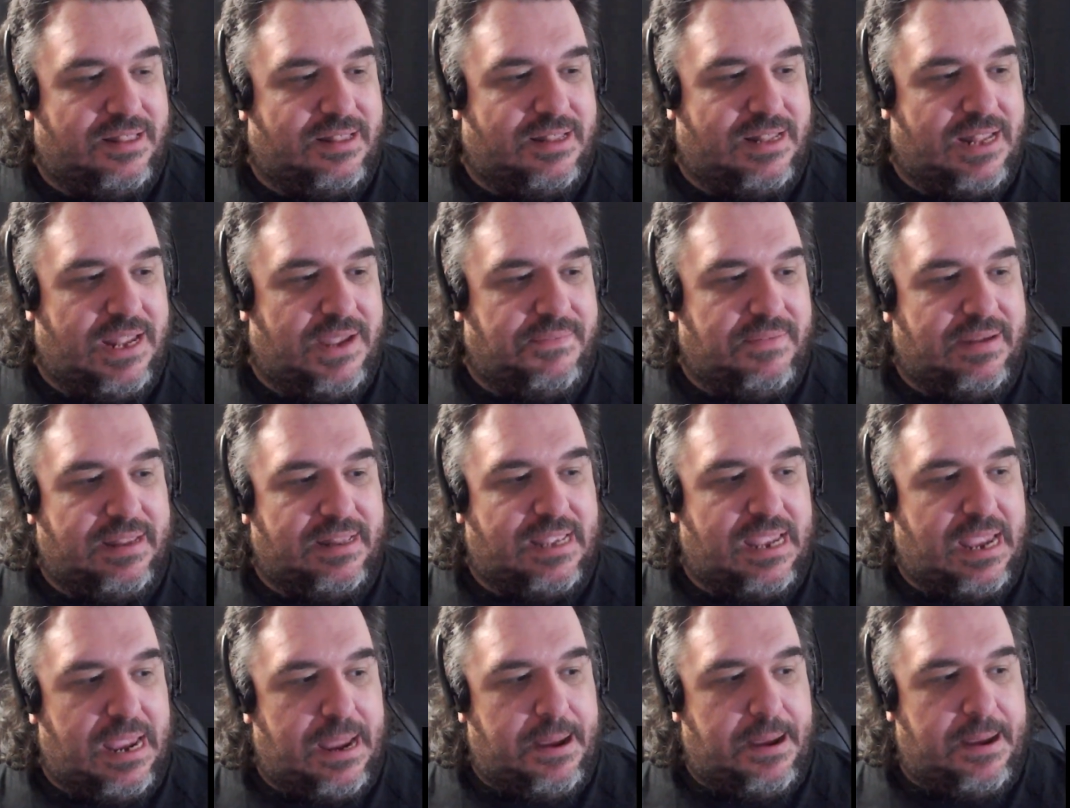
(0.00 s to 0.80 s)

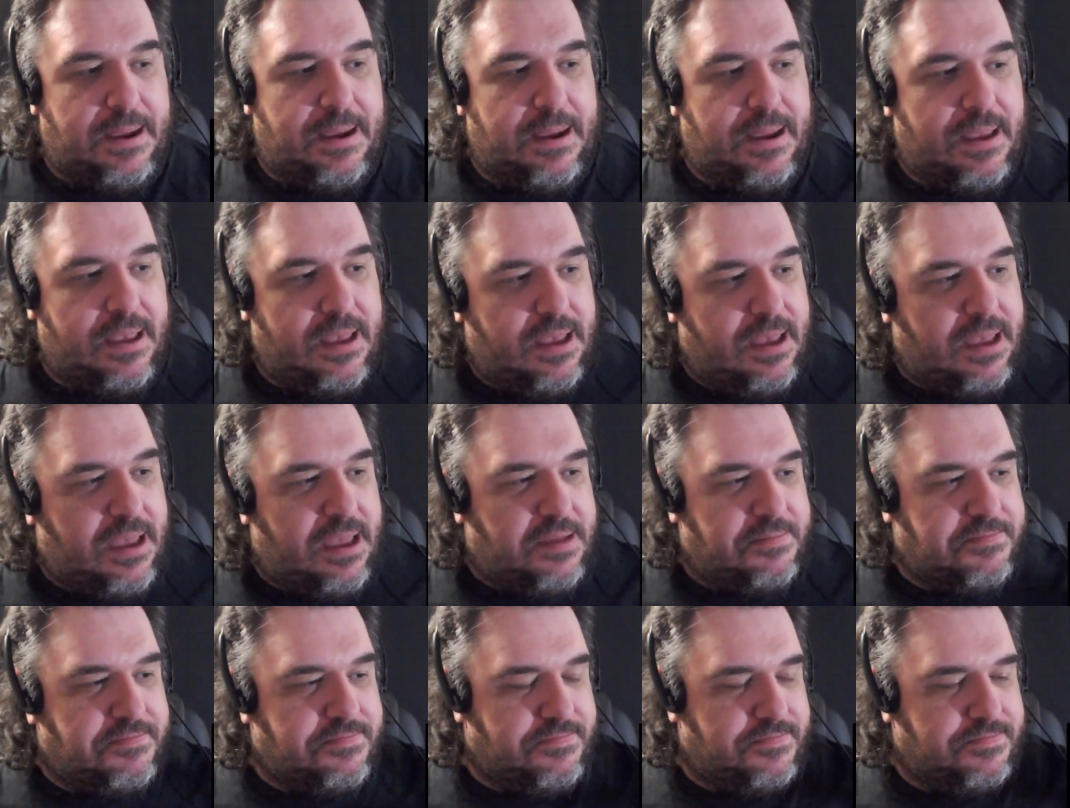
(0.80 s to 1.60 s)

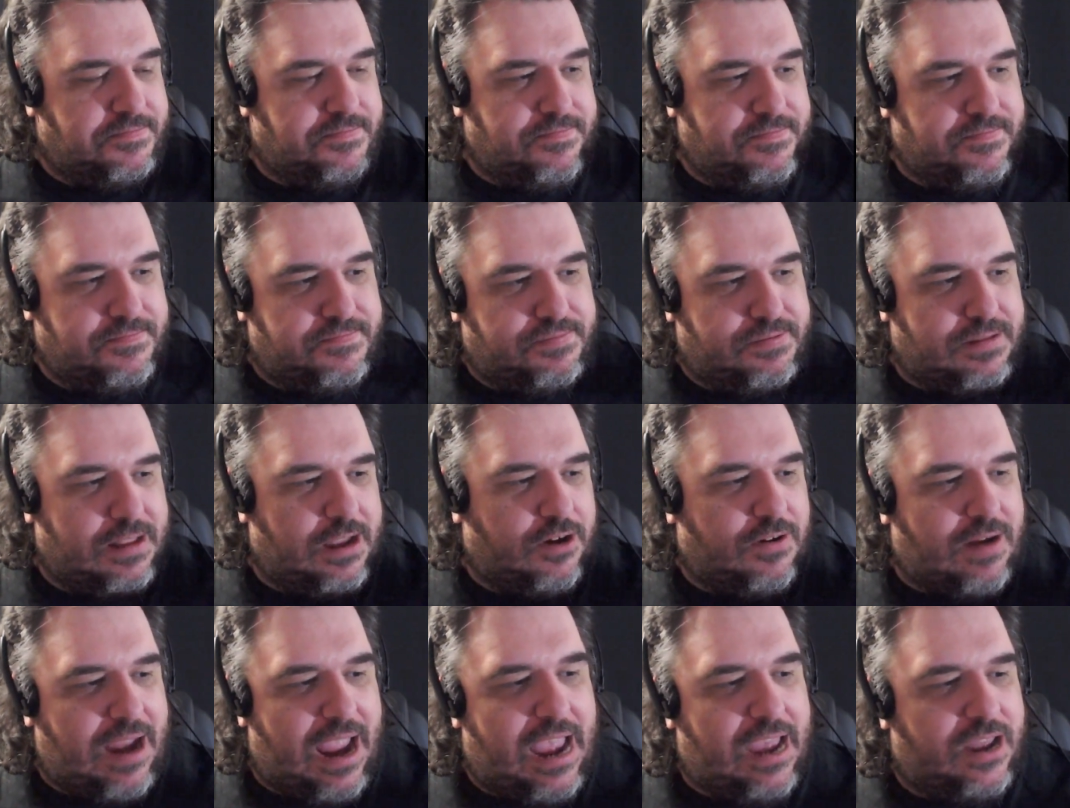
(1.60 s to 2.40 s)
DVD
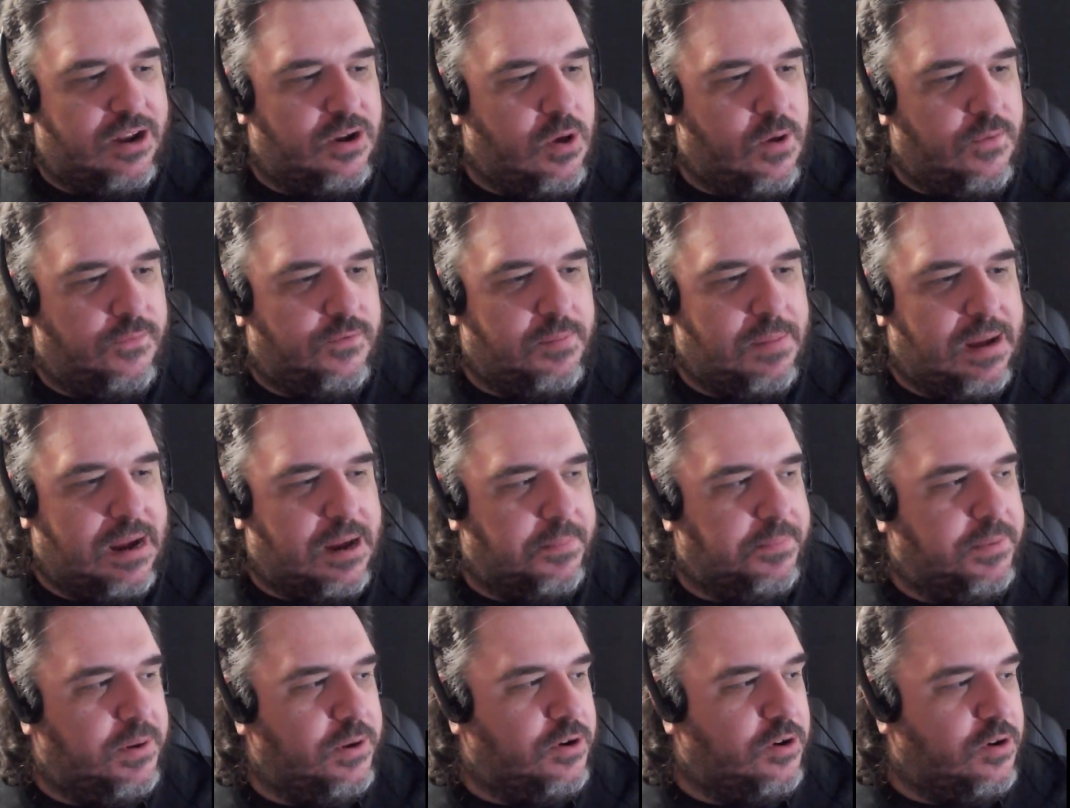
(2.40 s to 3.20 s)
player add-on for my
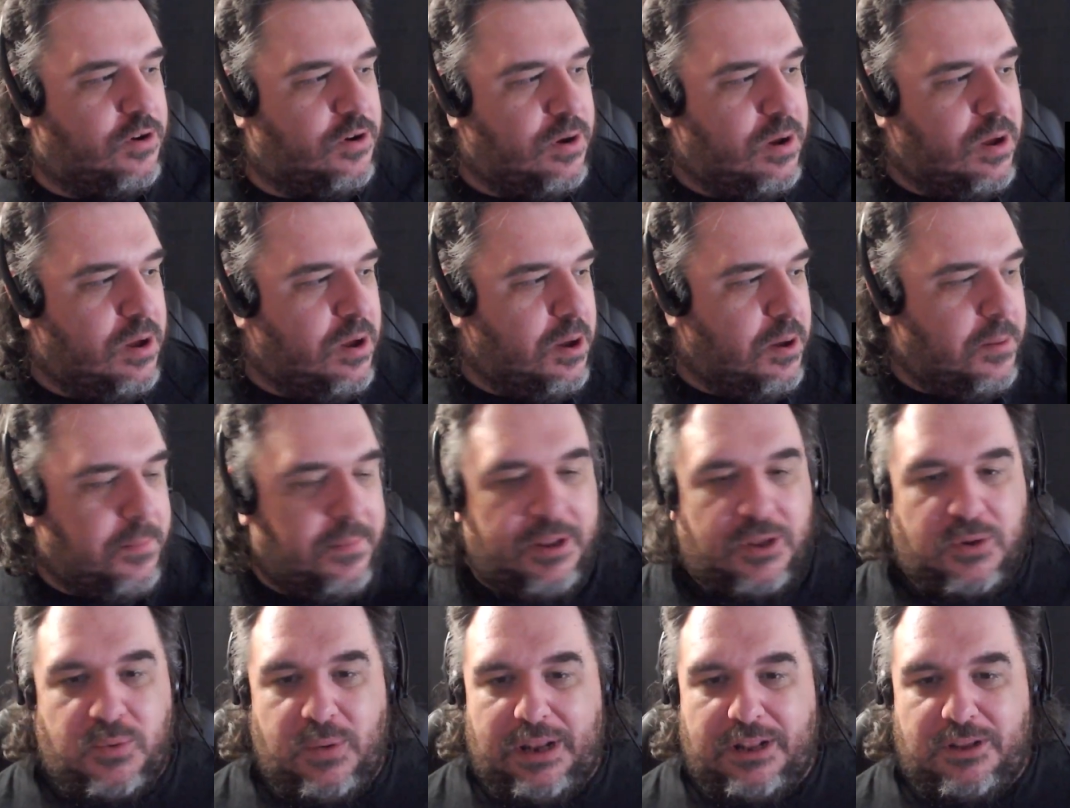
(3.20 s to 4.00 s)
computer
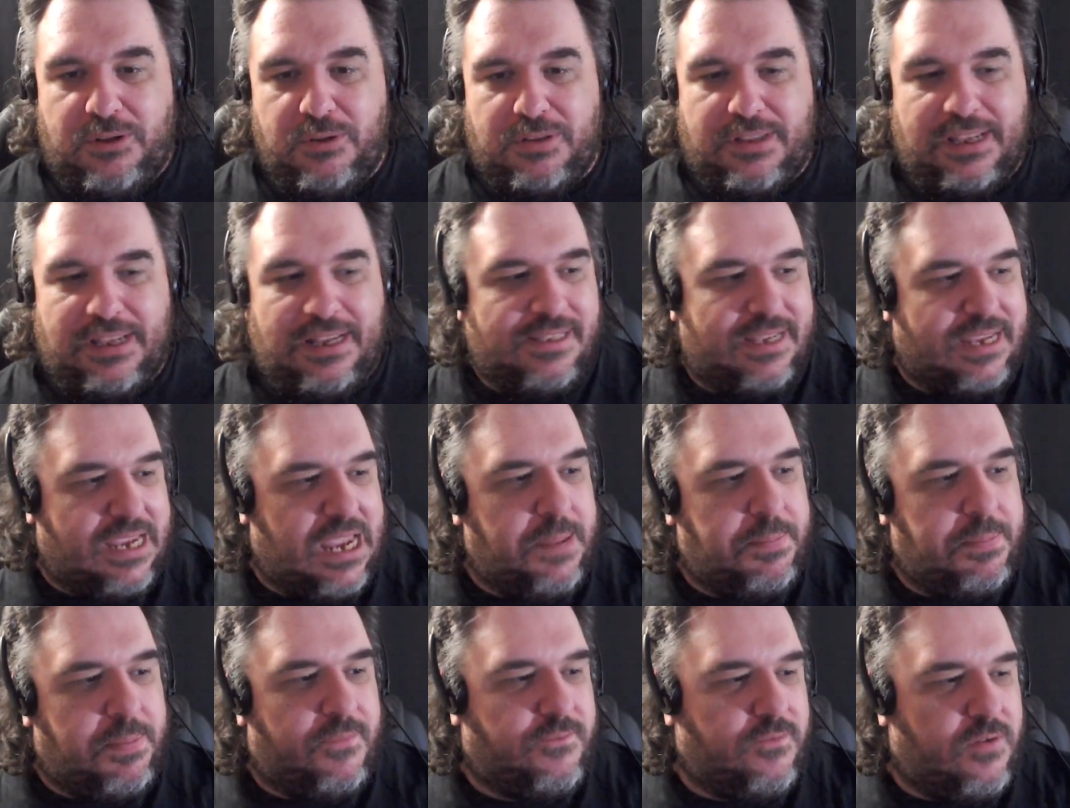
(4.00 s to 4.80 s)
between two things to
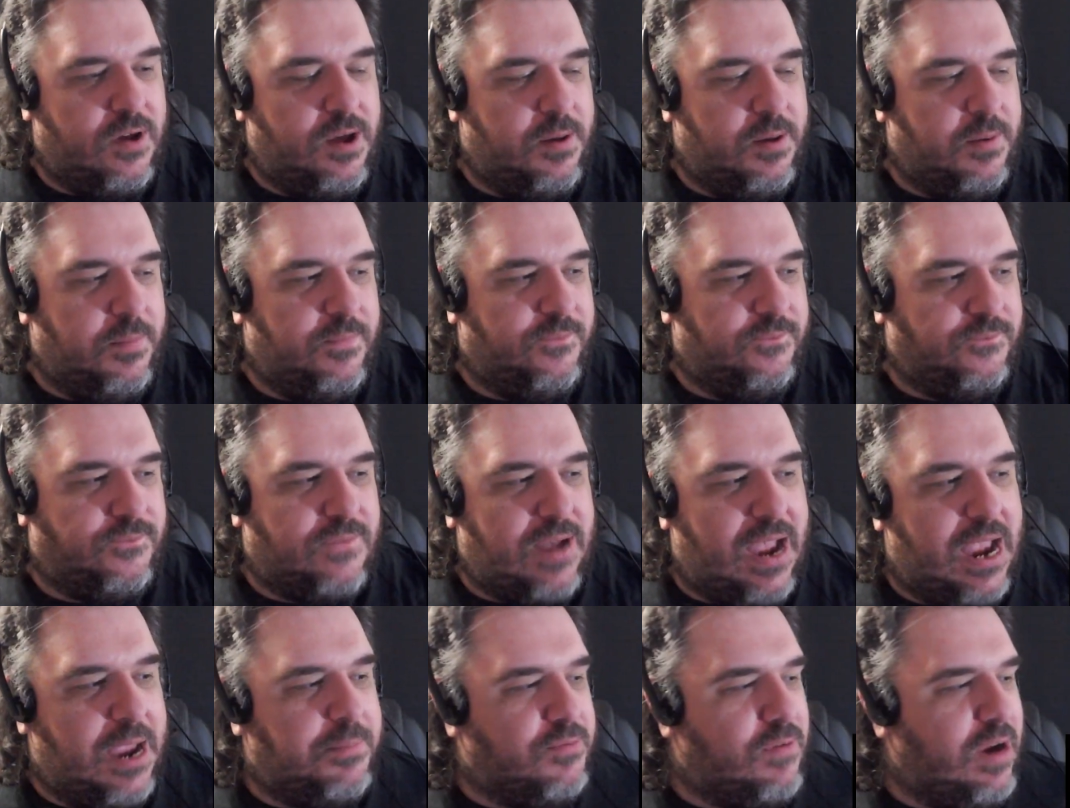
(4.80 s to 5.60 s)
keep it from
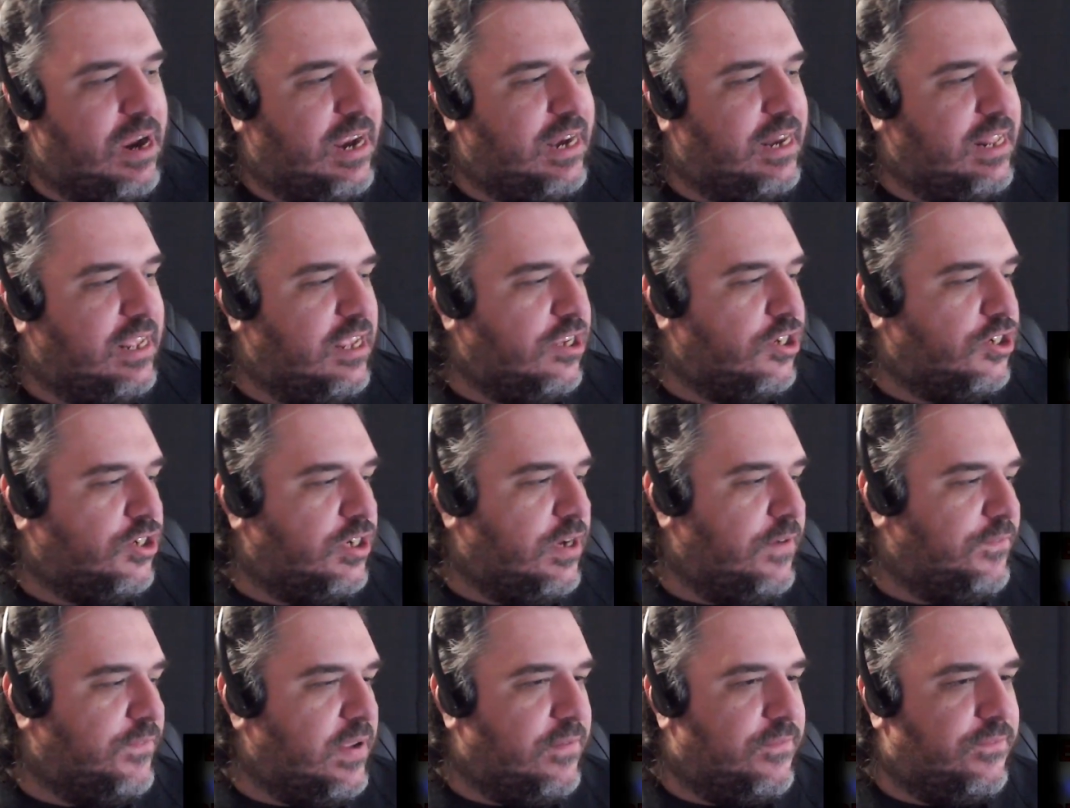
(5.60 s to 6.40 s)
vibrating and
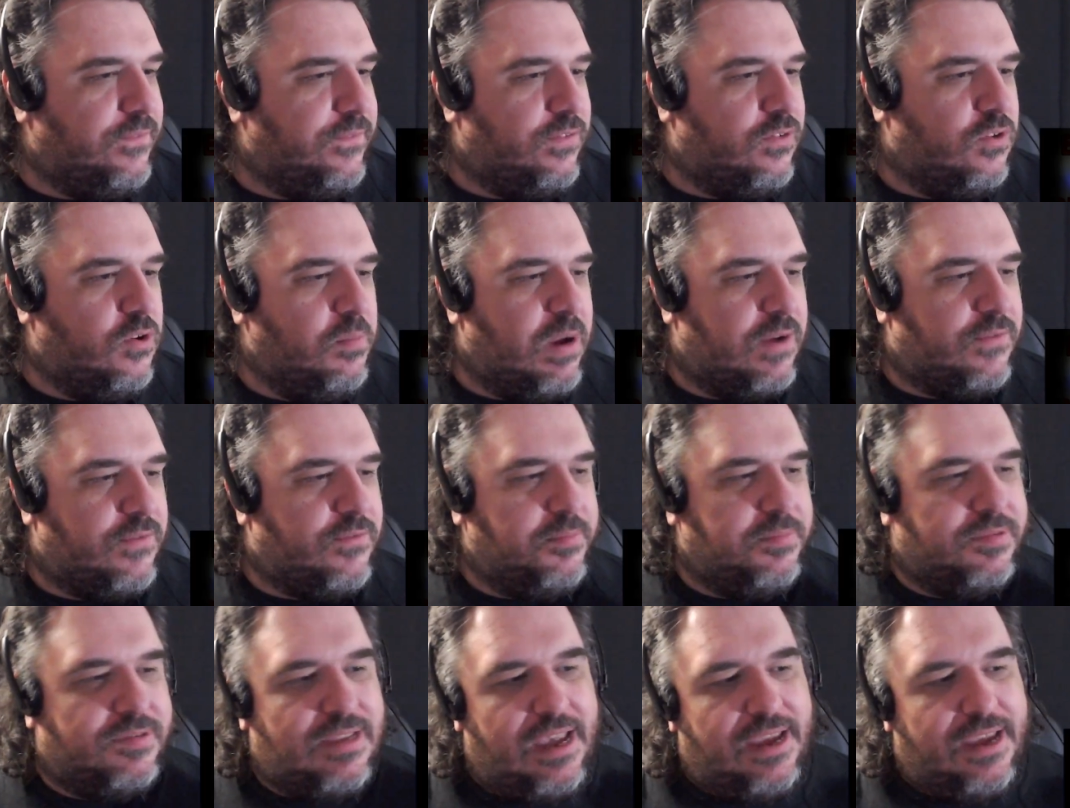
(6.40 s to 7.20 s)
shifting too much
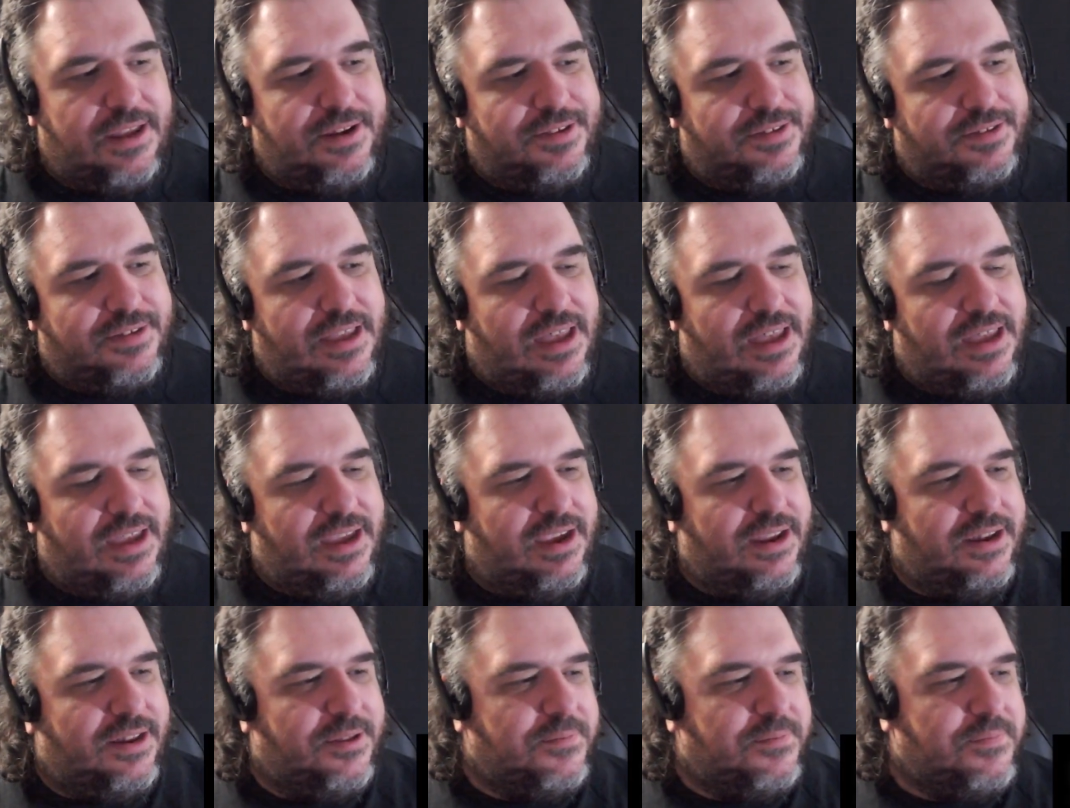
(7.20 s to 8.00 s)
from side to
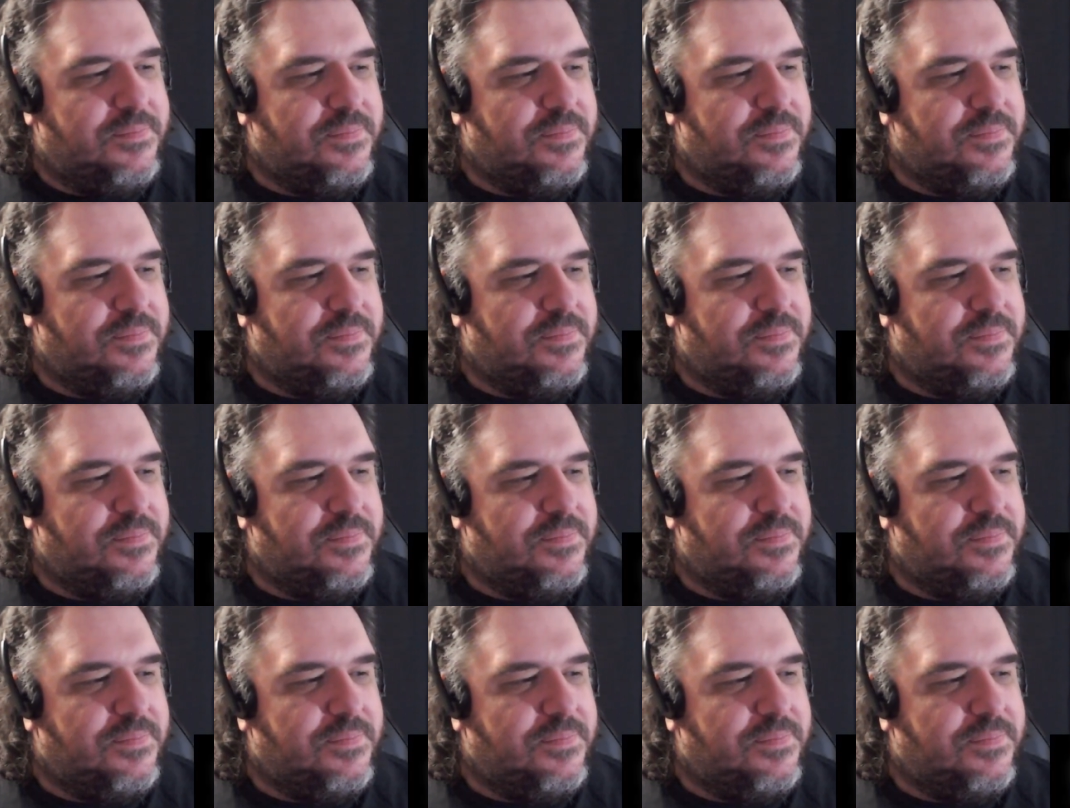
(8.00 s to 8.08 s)
side